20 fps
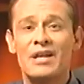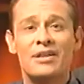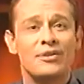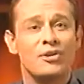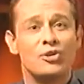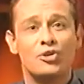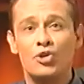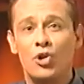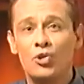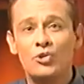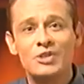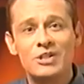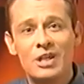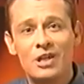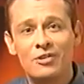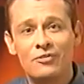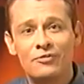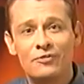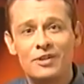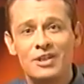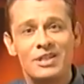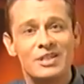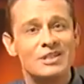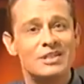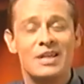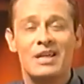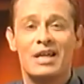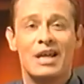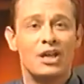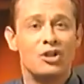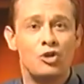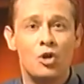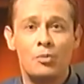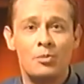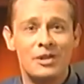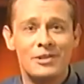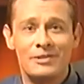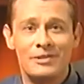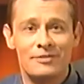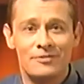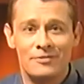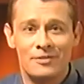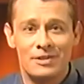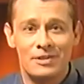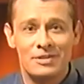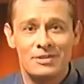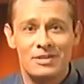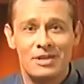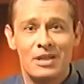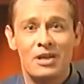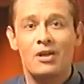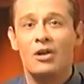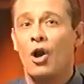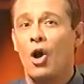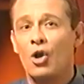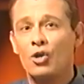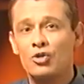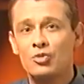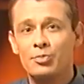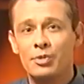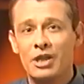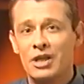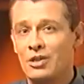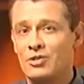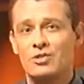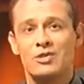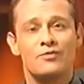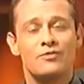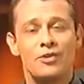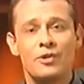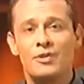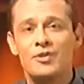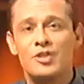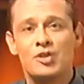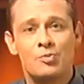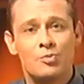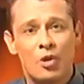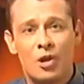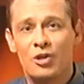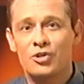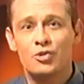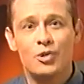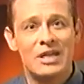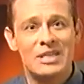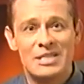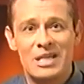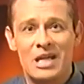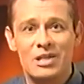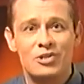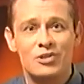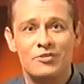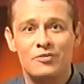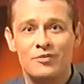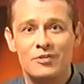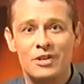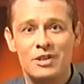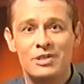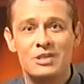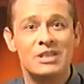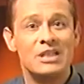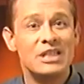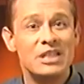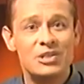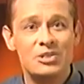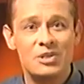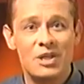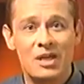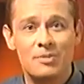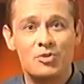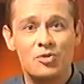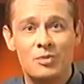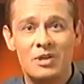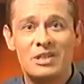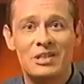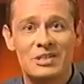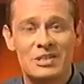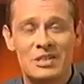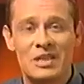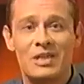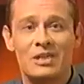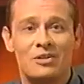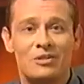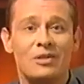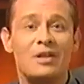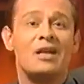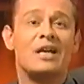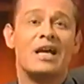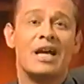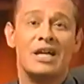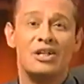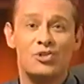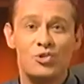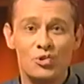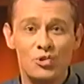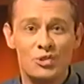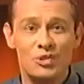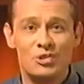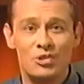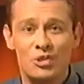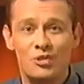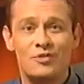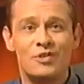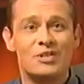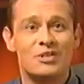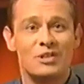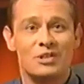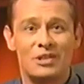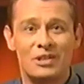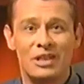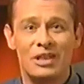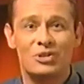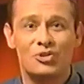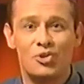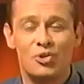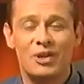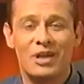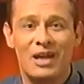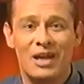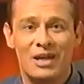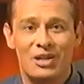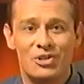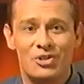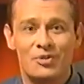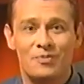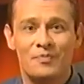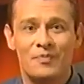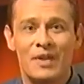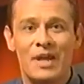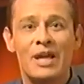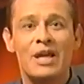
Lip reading: There are no setup fees and no monthly fees. All you pay are some very small transaction fees each time you make a sale and use the service to collect your cash.